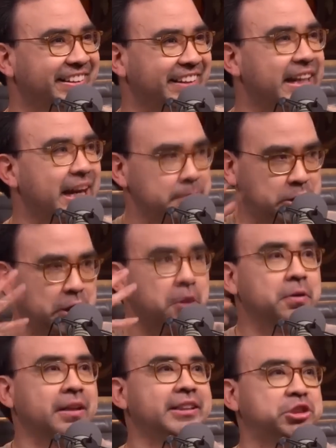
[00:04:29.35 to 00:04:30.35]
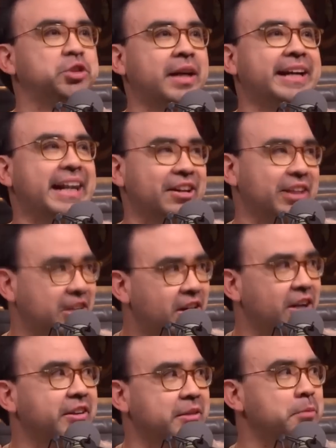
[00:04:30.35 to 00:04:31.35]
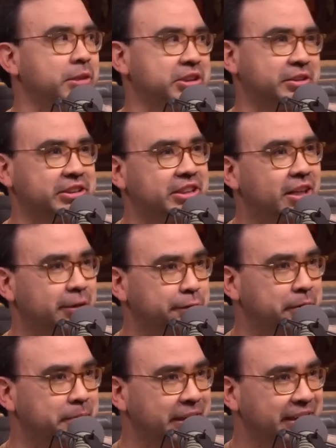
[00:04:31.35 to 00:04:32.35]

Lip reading: Like I'm totally dried out. Like all of the moisture is gone from me.